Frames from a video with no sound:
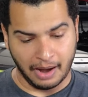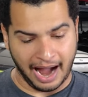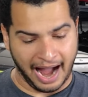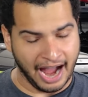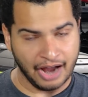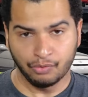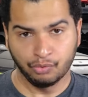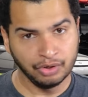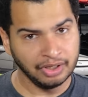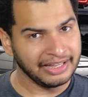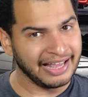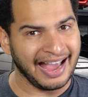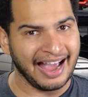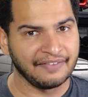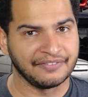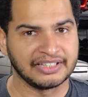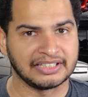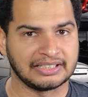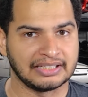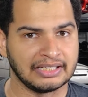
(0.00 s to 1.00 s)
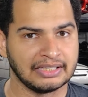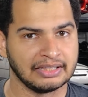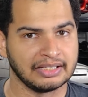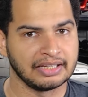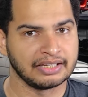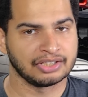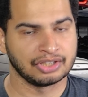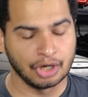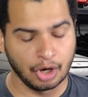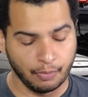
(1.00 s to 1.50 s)
I really haven't seen
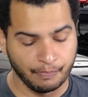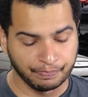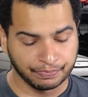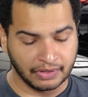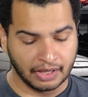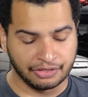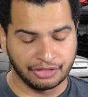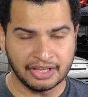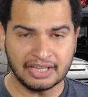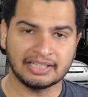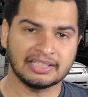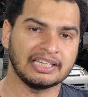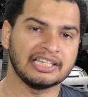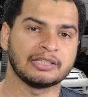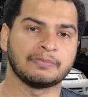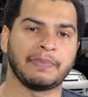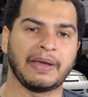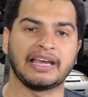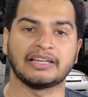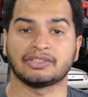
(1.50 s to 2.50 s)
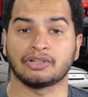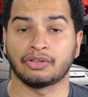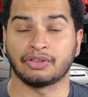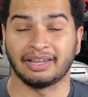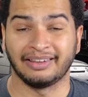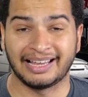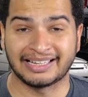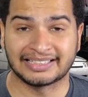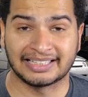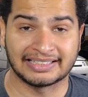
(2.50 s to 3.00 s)
these. So this is based on
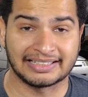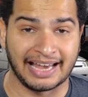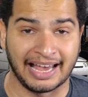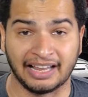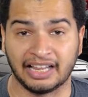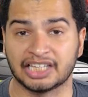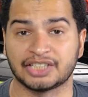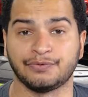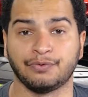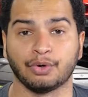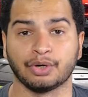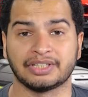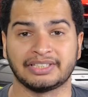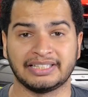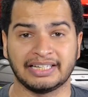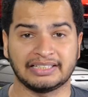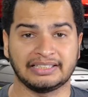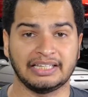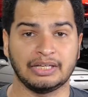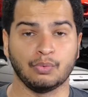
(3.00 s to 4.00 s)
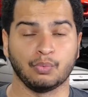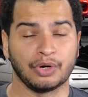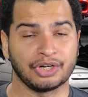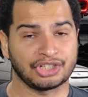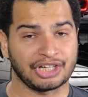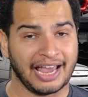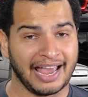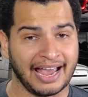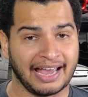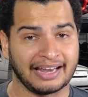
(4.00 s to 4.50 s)
the Lexus LS 460,
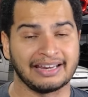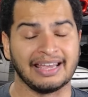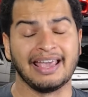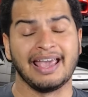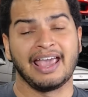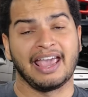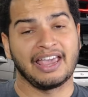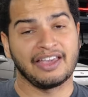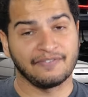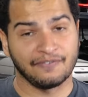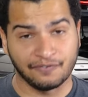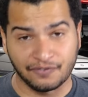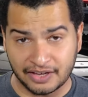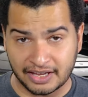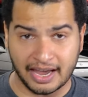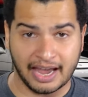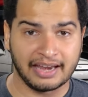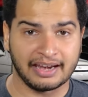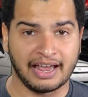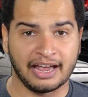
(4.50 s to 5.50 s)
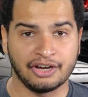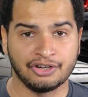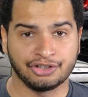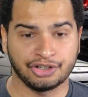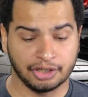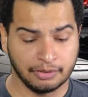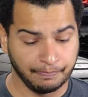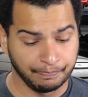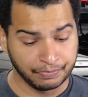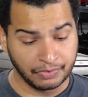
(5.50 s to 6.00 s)
which had a V8
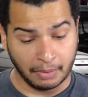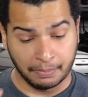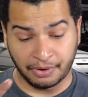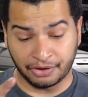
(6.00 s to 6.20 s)
engine,